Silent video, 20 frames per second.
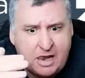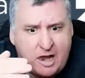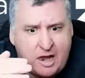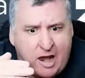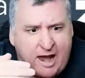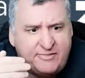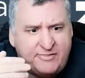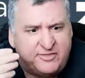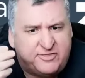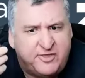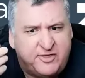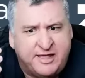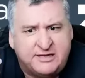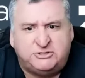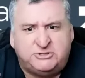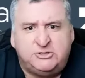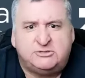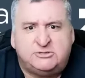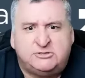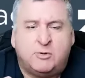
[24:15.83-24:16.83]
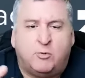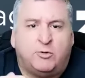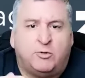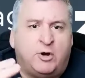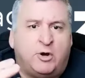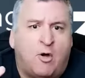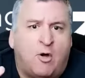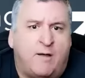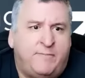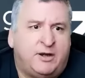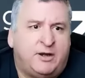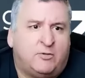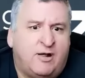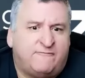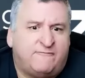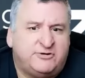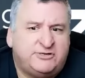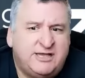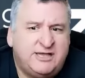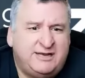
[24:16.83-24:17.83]
And the thing is, you said, well, no, I've been
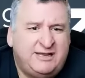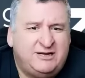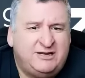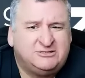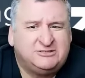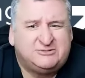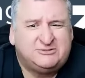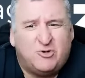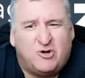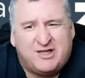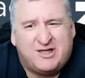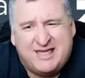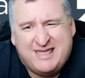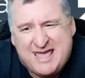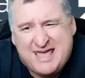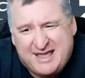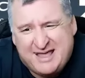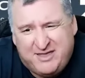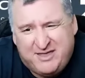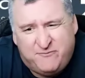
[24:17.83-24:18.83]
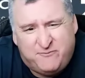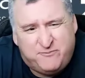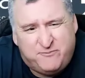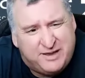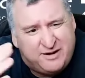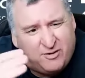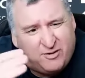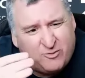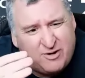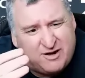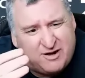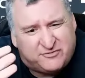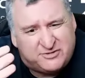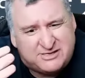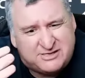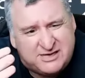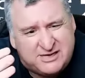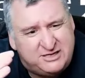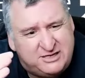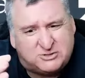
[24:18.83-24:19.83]
around for 10 years. Okay. Yeah. You've been around for
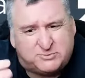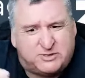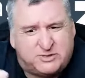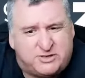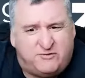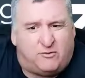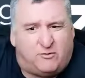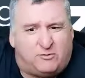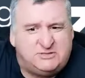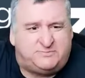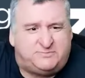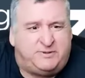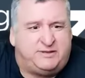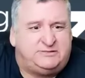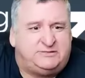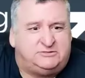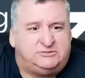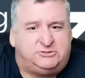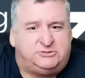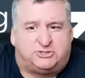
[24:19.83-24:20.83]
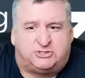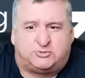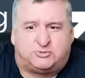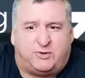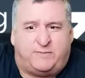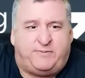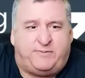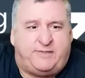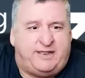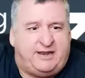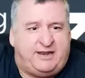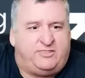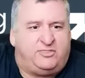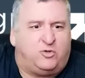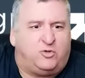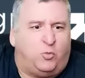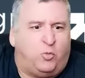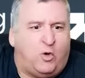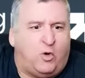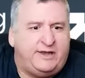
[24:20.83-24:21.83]
10 years, but you're just repeating
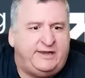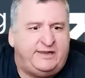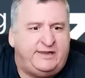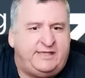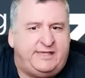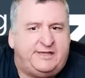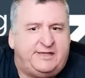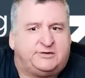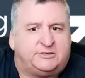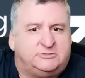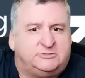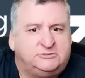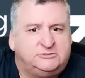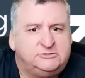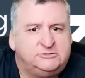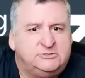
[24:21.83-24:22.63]
the 1 year